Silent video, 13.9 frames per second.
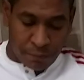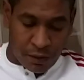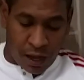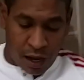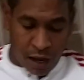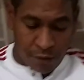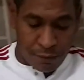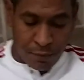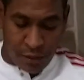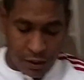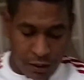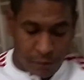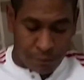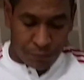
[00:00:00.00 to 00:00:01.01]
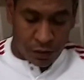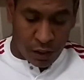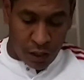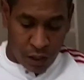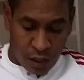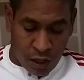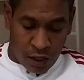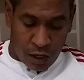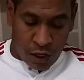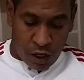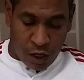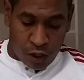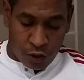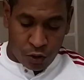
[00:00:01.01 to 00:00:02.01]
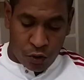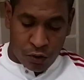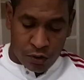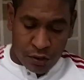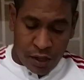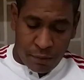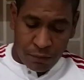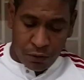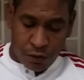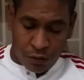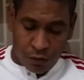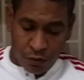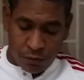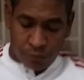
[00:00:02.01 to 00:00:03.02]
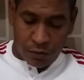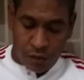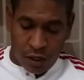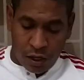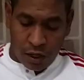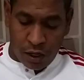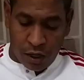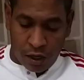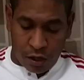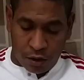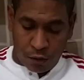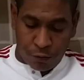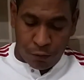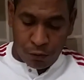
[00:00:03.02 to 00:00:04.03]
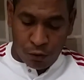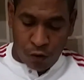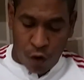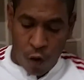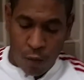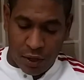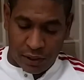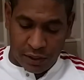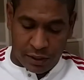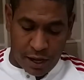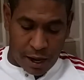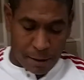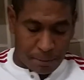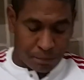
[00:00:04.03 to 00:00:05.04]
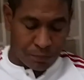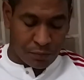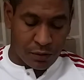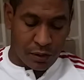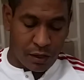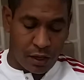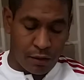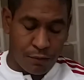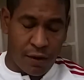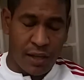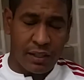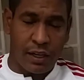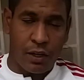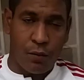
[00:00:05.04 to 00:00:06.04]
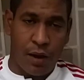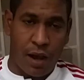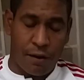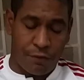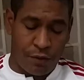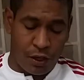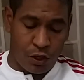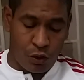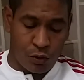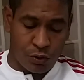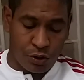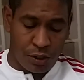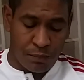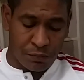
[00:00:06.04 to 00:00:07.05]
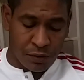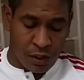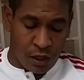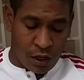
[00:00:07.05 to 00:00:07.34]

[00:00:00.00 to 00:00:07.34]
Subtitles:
that have been endorsed the refuted over time. And finally, we have the Justin.